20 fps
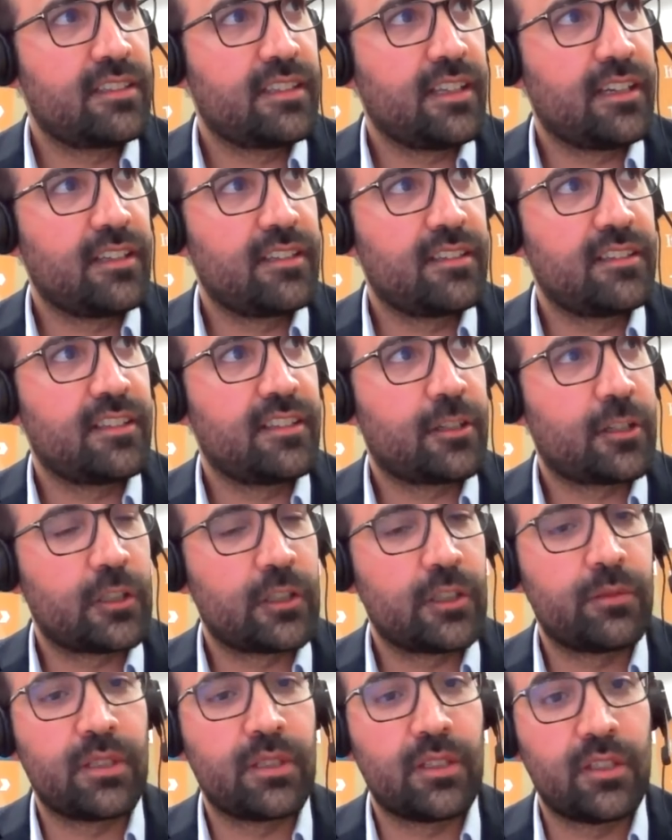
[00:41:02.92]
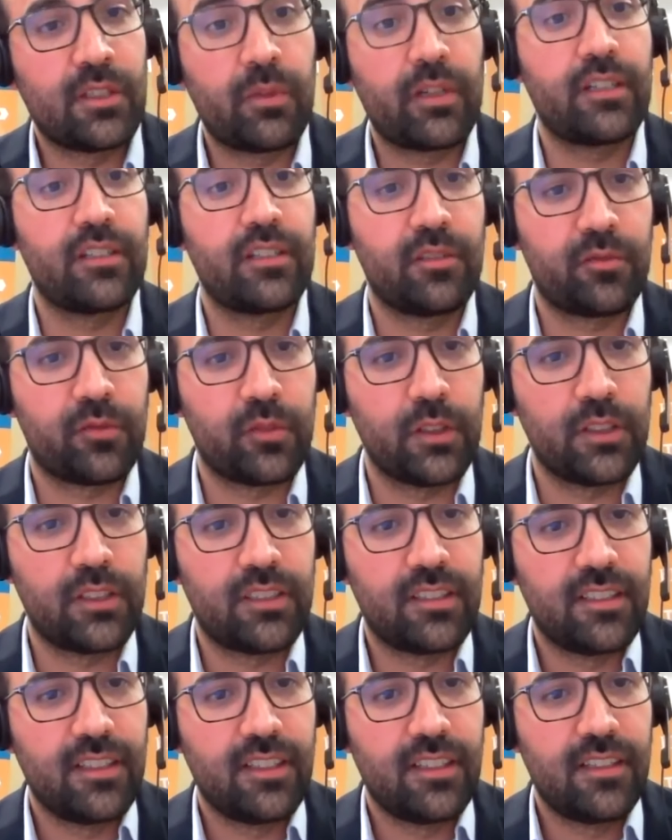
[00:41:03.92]
states in the Caribbean is very
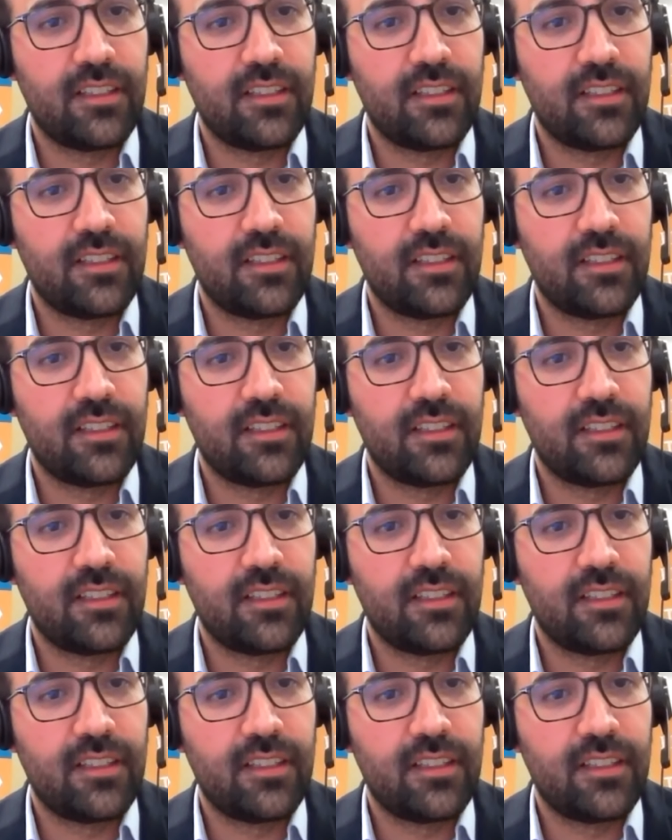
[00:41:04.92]
different,